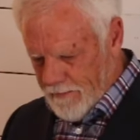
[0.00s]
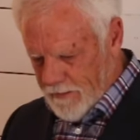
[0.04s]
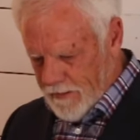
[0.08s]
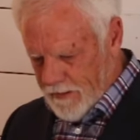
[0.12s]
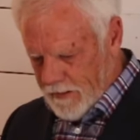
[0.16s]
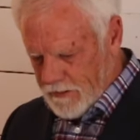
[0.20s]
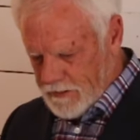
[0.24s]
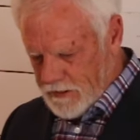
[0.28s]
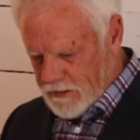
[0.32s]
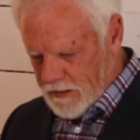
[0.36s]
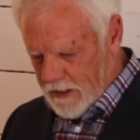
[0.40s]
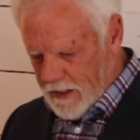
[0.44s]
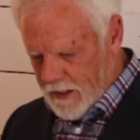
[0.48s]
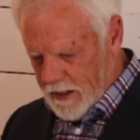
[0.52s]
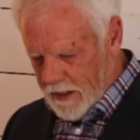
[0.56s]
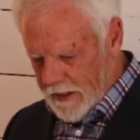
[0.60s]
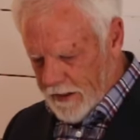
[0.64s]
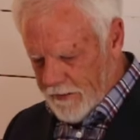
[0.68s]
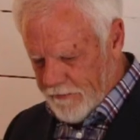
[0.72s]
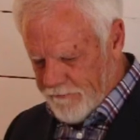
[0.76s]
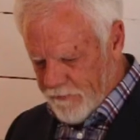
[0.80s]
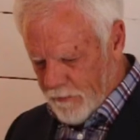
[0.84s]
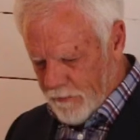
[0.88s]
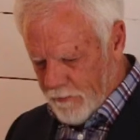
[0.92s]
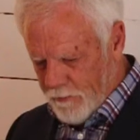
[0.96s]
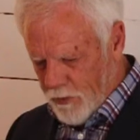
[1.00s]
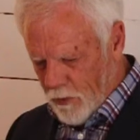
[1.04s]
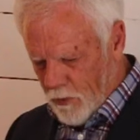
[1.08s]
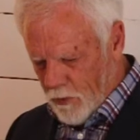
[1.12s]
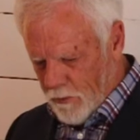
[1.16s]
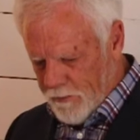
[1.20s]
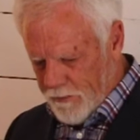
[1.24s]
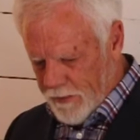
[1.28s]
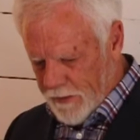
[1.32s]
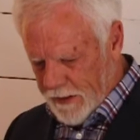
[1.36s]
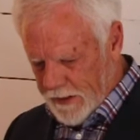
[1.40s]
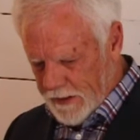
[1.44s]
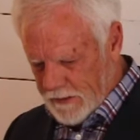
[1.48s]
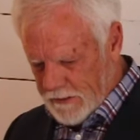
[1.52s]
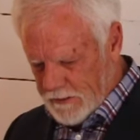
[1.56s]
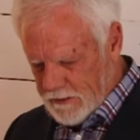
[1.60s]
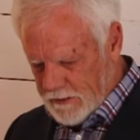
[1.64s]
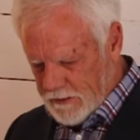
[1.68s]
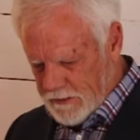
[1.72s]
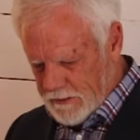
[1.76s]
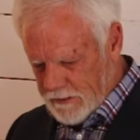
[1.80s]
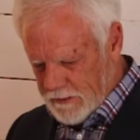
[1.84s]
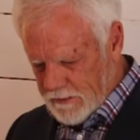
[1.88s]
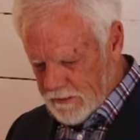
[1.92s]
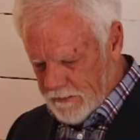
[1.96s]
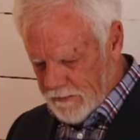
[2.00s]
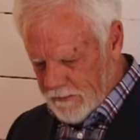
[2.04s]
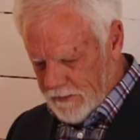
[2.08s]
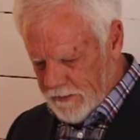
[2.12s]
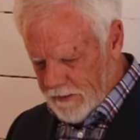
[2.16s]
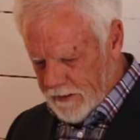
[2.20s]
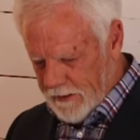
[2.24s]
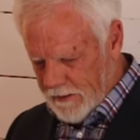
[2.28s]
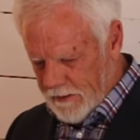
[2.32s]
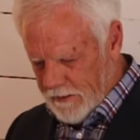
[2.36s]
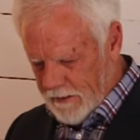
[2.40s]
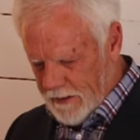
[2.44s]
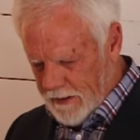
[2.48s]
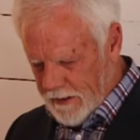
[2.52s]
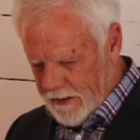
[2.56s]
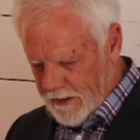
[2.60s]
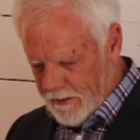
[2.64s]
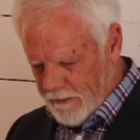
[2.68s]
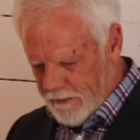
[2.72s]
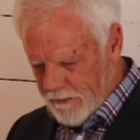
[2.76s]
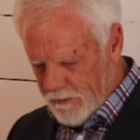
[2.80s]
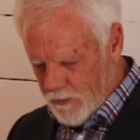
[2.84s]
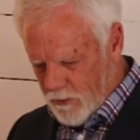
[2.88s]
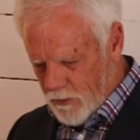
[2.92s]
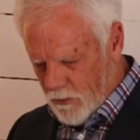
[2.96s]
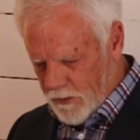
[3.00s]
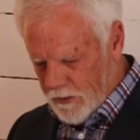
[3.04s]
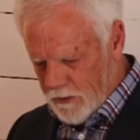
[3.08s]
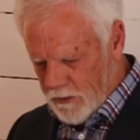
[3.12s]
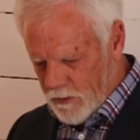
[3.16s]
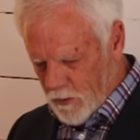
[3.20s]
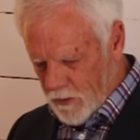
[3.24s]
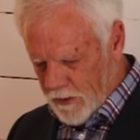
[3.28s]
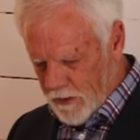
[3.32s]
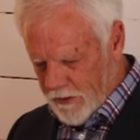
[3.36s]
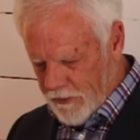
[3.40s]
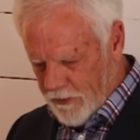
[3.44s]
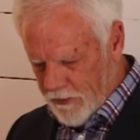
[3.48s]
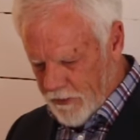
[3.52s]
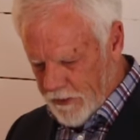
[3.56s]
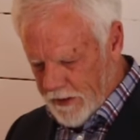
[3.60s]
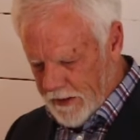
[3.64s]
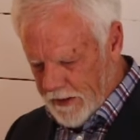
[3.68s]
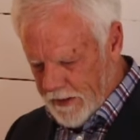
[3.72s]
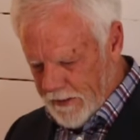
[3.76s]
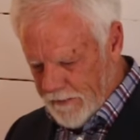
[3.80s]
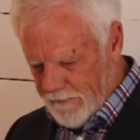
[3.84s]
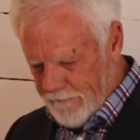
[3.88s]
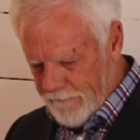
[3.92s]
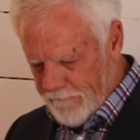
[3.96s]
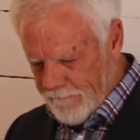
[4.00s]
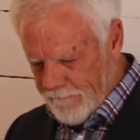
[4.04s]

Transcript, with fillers: it's declared from pulpits in, in 2023.